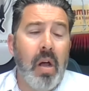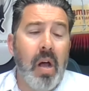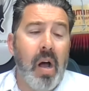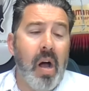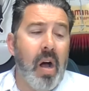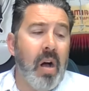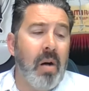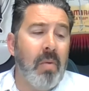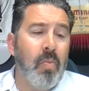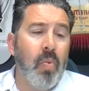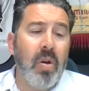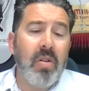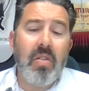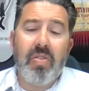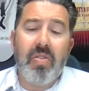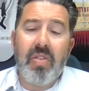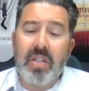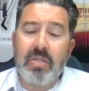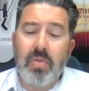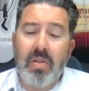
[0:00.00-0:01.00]
One of the
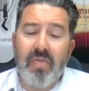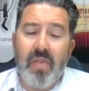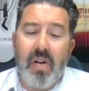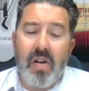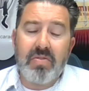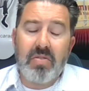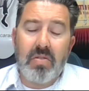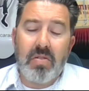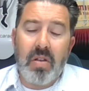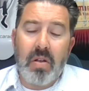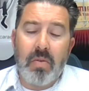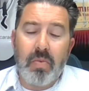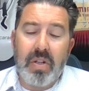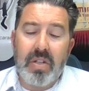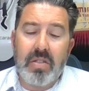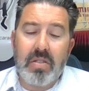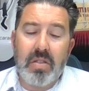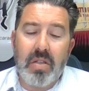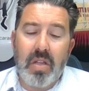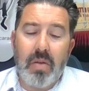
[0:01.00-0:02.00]
things we've also done
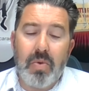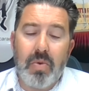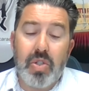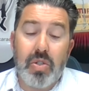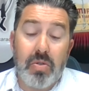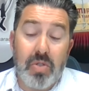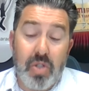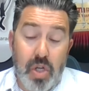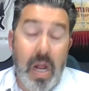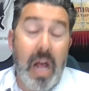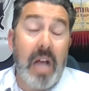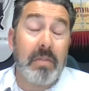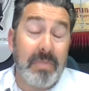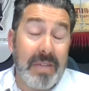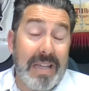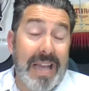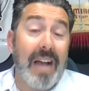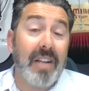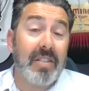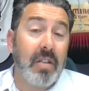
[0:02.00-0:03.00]
recently, which you should
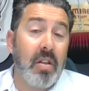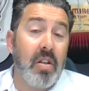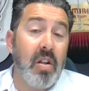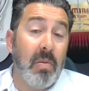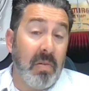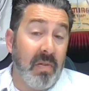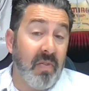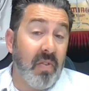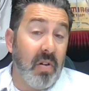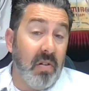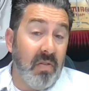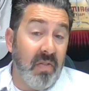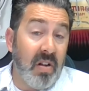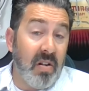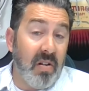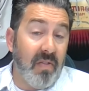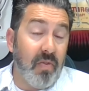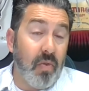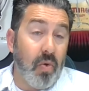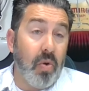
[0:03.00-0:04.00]
be asking your preferred
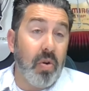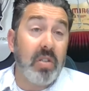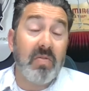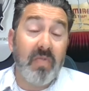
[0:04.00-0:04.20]
vendor for,